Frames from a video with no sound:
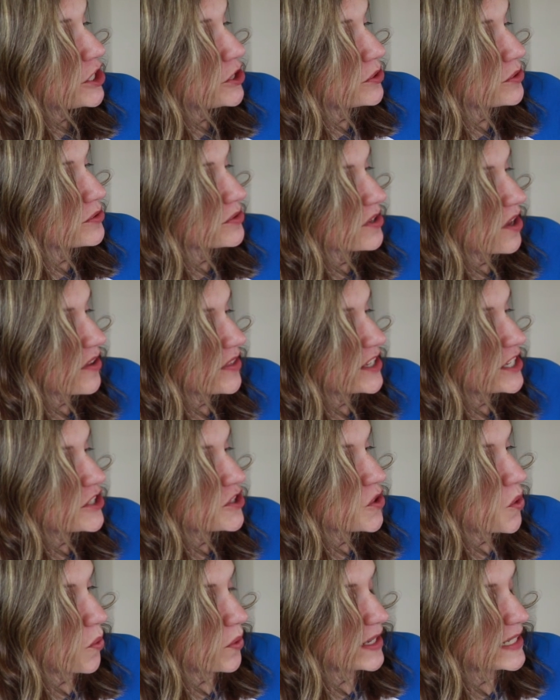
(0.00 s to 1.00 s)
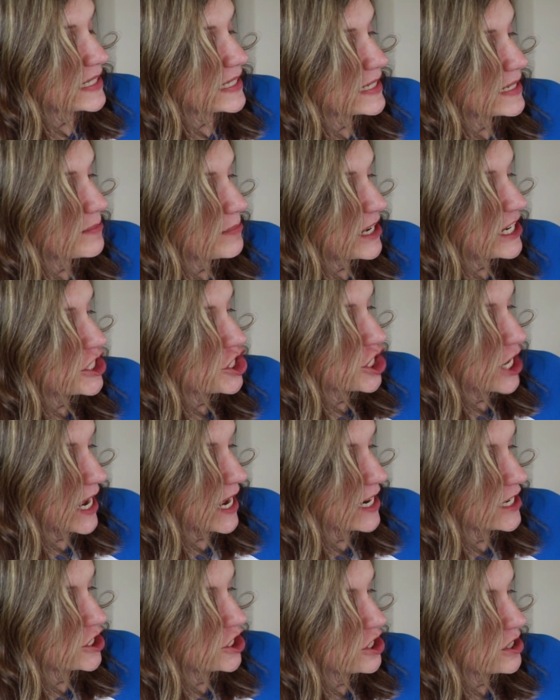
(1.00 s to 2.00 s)
use all these coins to make
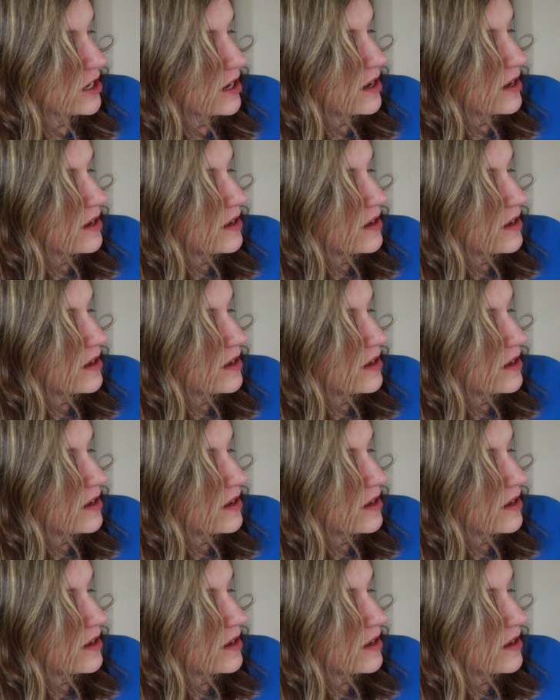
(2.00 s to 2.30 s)
change.